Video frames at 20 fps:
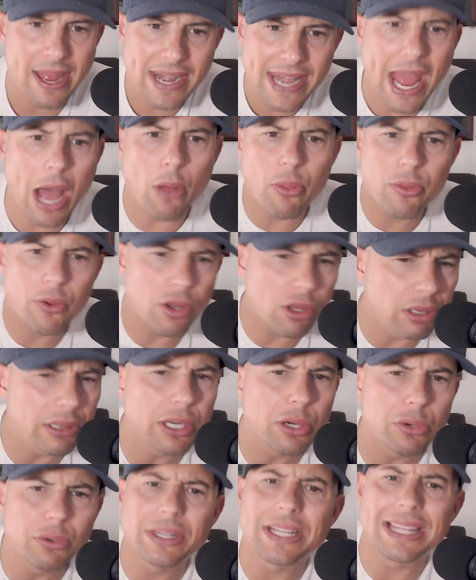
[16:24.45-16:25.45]
Now,
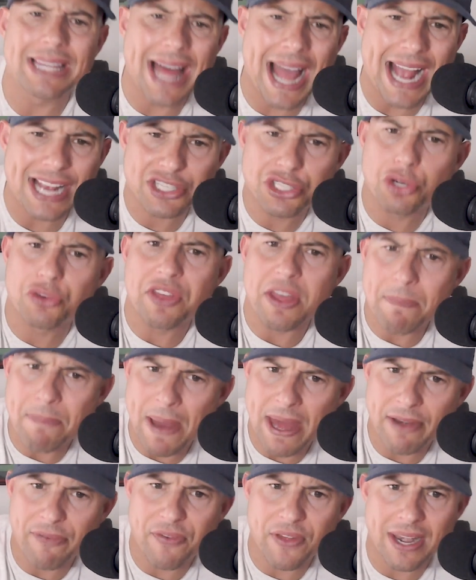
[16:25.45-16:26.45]
clearly last year they
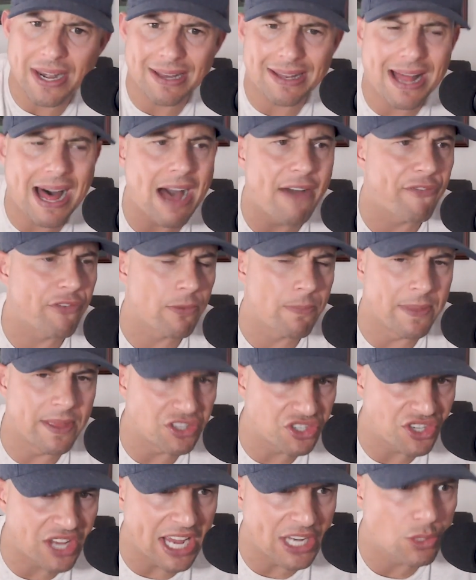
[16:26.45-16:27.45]
benefited a lot from the
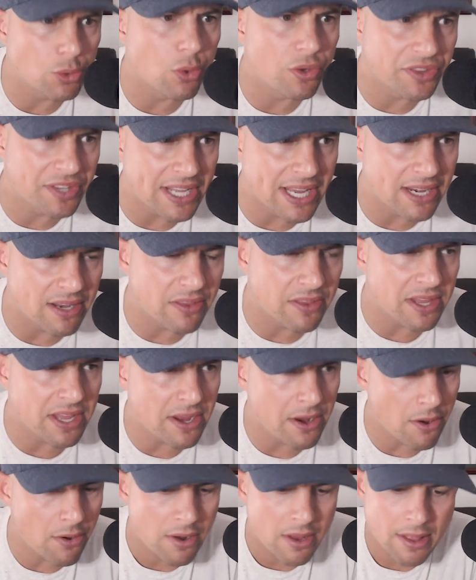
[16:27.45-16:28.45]
schedule at the end of the
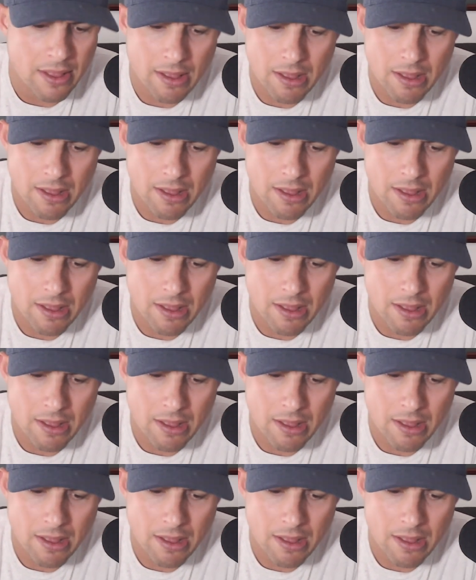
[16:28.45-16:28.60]
year.